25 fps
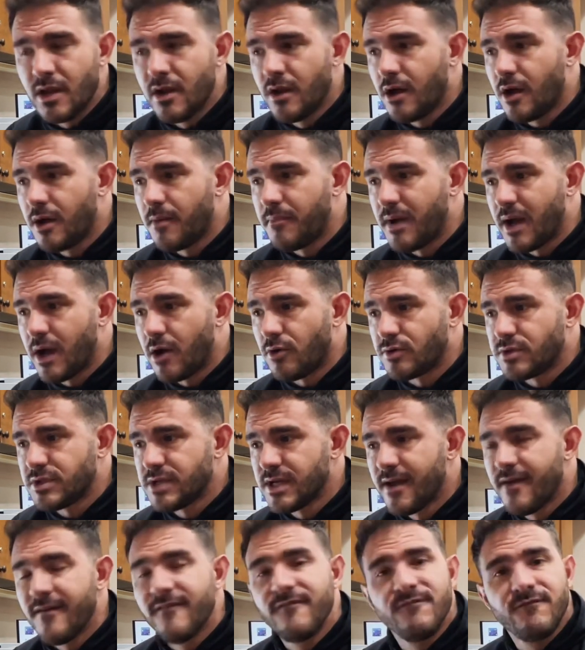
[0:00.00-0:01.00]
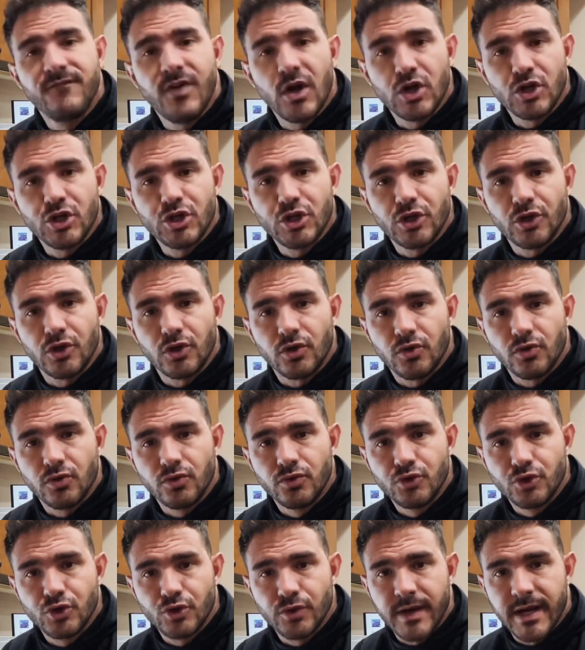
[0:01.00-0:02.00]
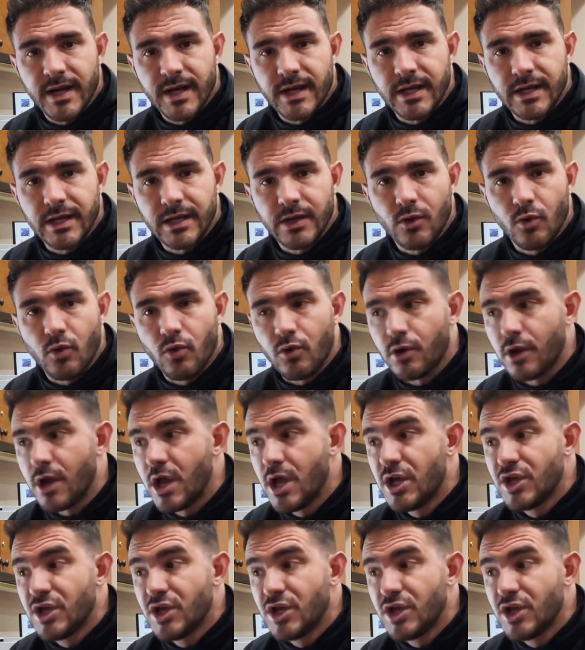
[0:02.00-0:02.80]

about functional training or